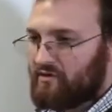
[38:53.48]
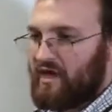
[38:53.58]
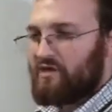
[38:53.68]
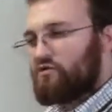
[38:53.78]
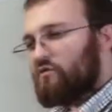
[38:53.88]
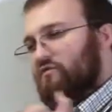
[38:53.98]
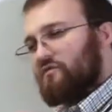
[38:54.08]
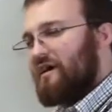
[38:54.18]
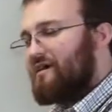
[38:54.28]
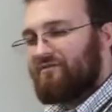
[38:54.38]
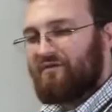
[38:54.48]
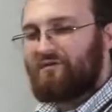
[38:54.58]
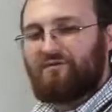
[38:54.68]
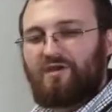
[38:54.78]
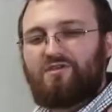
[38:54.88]
the National Science
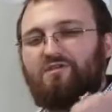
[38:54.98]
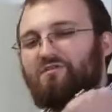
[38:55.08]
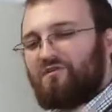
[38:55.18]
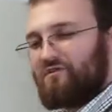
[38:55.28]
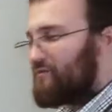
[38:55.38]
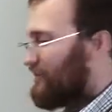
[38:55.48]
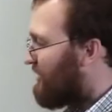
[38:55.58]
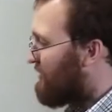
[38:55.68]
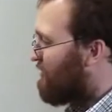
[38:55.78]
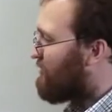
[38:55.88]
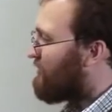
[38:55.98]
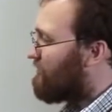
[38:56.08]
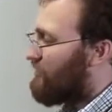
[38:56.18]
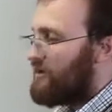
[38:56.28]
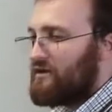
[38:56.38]
Foundation or the European Union
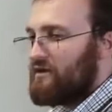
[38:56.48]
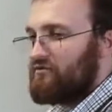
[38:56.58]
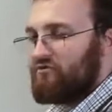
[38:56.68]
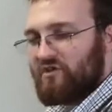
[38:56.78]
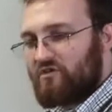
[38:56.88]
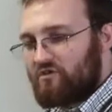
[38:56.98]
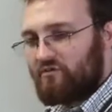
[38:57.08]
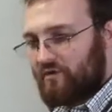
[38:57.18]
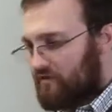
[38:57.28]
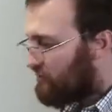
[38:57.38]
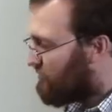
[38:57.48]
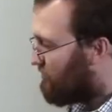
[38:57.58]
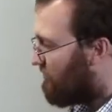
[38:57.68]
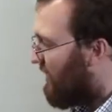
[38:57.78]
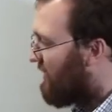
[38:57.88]
and trying to get a traditional
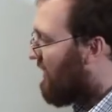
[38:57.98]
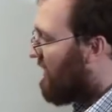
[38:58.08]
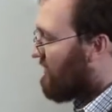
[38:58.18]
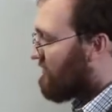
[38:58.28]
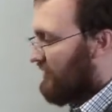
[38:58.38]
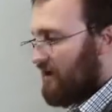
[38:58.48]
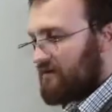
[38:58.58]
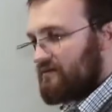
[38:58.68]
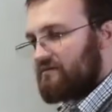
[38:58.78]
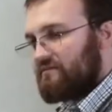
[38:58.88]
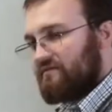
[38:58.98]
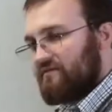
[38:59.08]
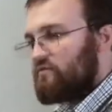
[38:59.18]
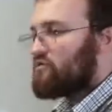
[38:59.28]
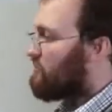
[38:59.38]
research grant, scientists of the
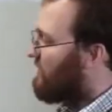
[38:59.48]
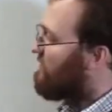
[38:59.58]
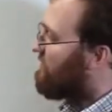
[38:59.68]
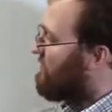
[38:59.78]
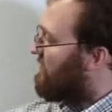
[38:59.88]
future may even